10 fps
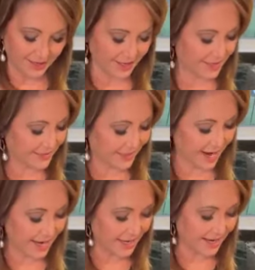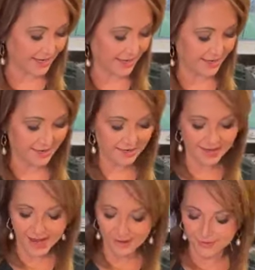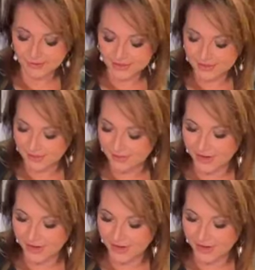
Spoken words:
And like I said, I like how they're just